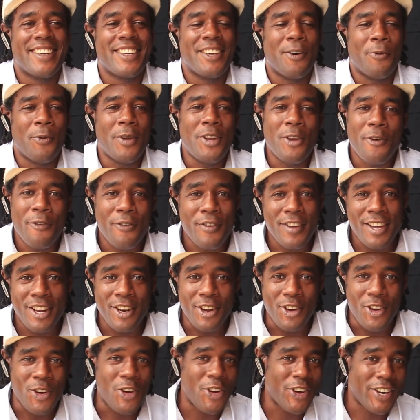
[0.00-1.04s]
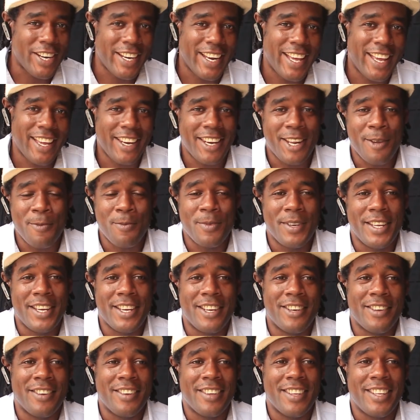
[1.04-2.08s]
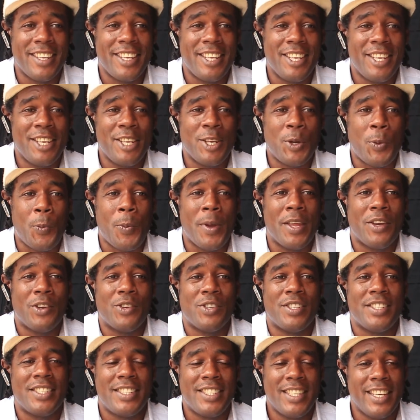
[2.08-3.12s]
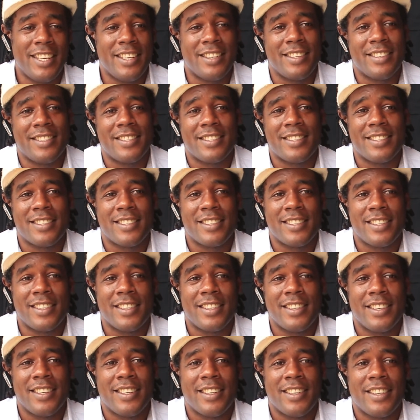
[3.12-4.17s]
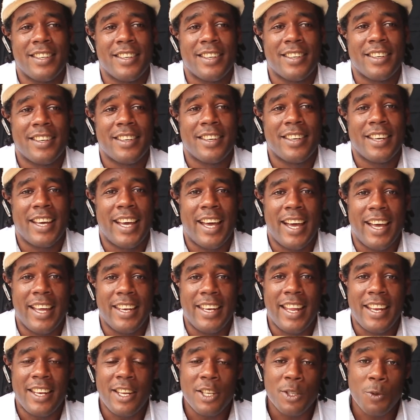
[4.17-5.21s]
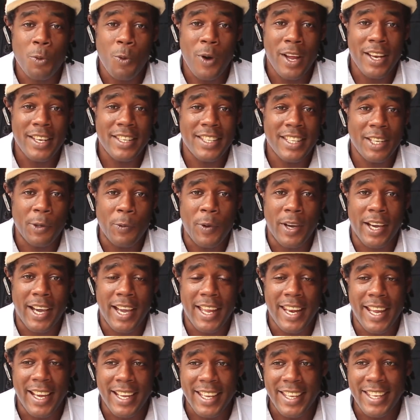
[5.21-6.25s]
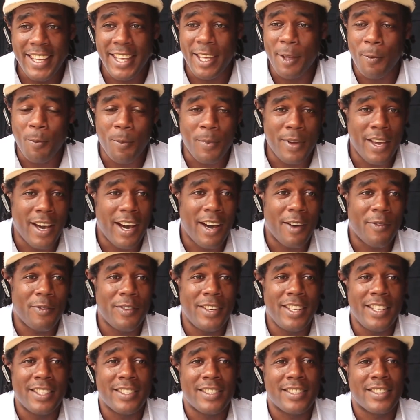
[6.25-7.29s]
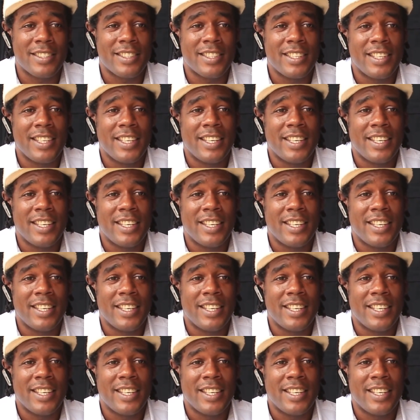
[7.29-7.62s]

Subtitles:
when you feel hurt like them there, you know, make no sense. That is one thing we kind of keep me off this